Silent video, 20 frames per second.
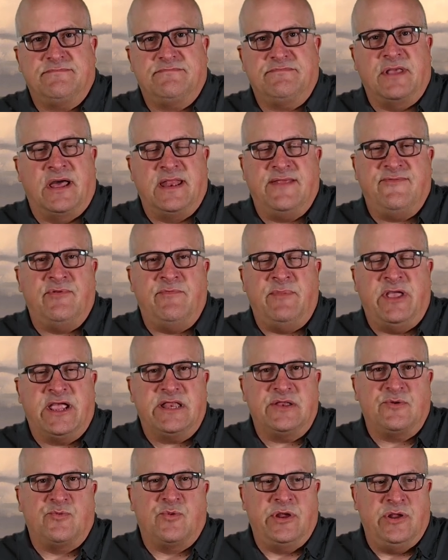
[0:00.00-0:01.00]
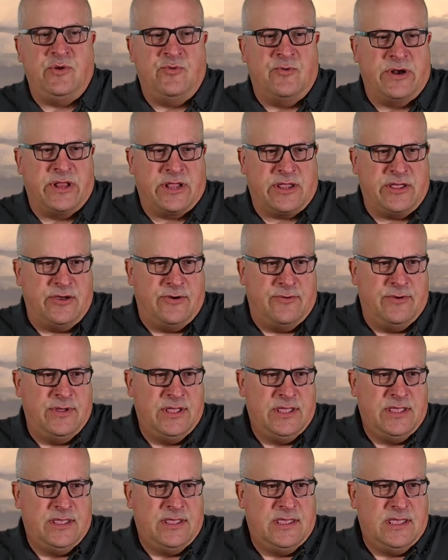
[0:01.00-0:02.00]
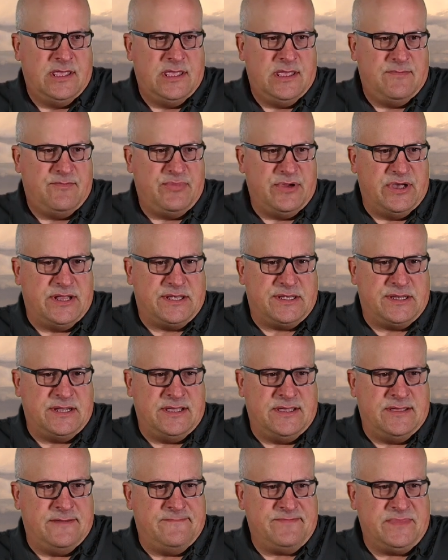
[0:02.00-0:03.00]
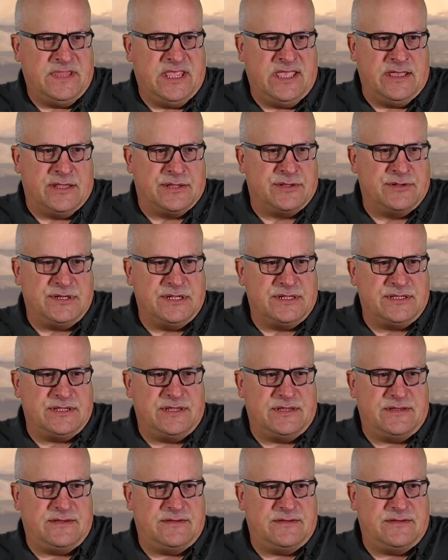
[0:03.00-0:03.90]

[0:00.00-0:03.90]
not even make it to where you want to go. But uh, yeah, so just